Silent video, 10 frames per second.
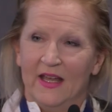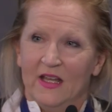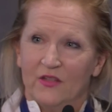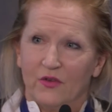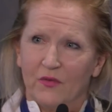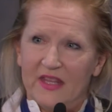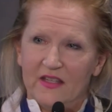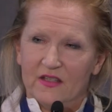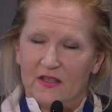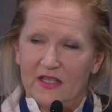So
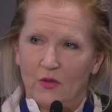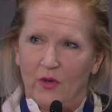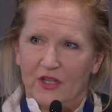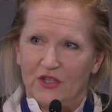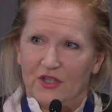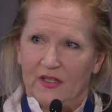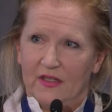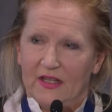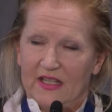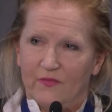this
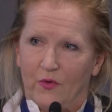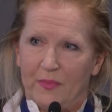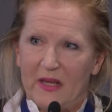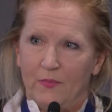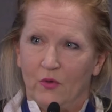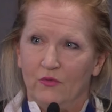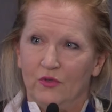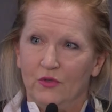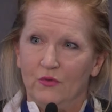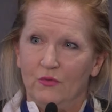question is for people who
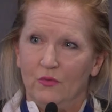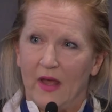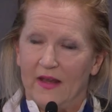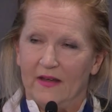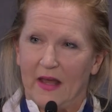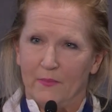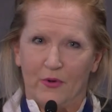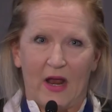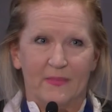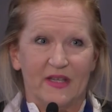do and
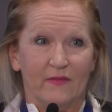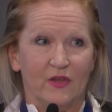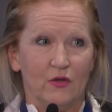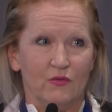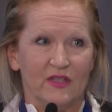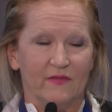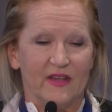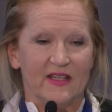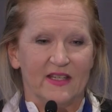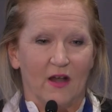perhaps have used a
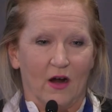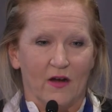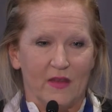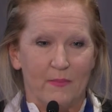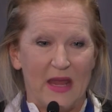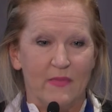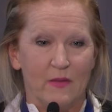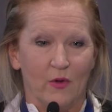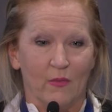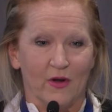VCR, the
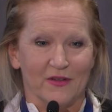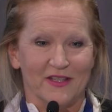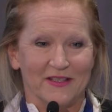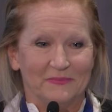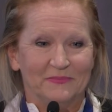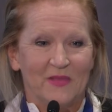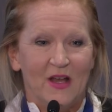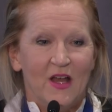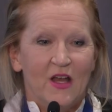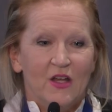baby boomers.
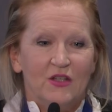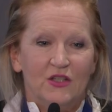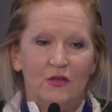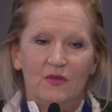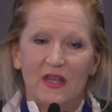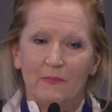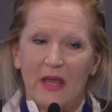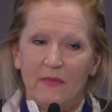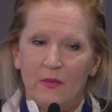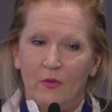Do you think
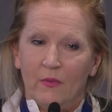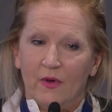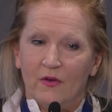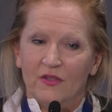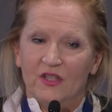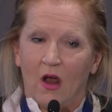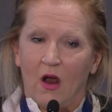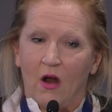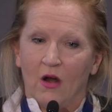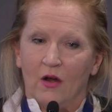baby boomers
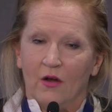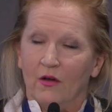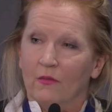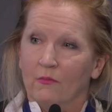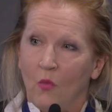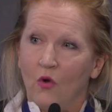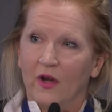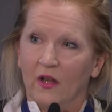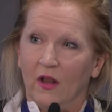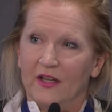are more
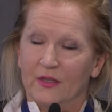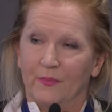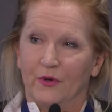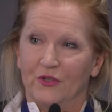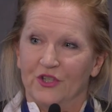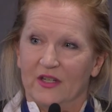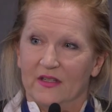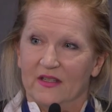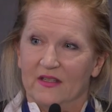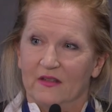inclined to
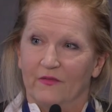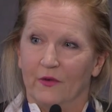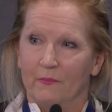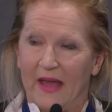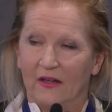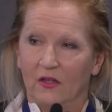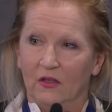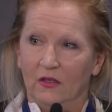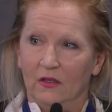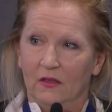purchase for
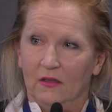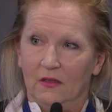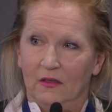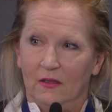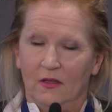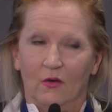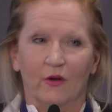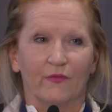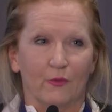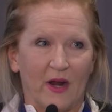medical
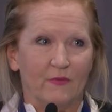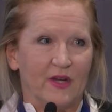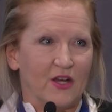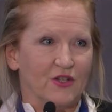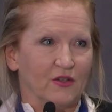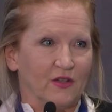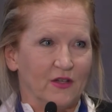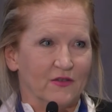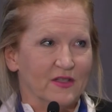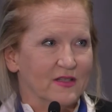or for recreational
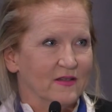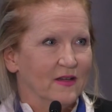use?